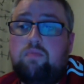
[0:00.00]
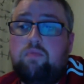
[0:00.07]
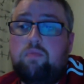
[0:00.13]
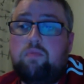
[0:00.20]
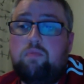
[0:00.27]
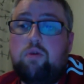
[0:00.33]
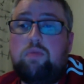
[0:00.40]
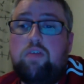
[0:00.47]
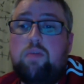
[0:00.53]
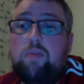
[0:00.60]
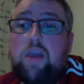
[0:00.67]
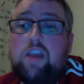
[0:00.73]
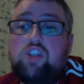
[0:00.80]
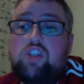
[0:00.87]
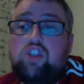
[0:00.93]
probably the
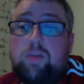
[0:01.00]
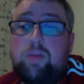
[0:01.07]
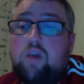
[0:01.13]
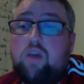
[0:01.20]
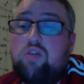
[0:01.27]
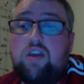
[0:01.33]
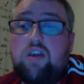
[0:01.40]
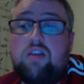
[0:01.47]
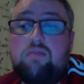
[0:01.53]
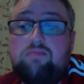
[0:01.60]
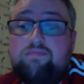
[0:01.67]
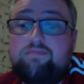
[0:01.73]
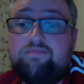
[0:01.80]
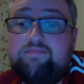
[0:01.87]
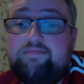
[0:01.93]
best gym out there.
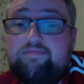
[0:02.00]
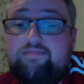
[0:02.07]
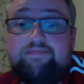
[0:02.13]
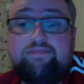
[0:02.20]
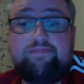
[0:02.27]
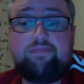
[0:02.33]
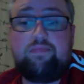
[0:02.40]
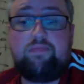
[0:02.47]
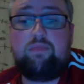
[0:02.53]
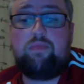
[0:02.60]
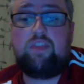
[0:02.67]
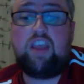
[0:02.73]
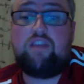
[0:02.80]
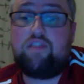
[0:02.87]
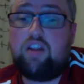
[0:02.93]

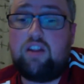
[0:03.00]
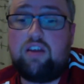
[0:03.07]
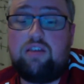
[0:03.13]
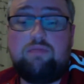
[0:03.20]
Definitely.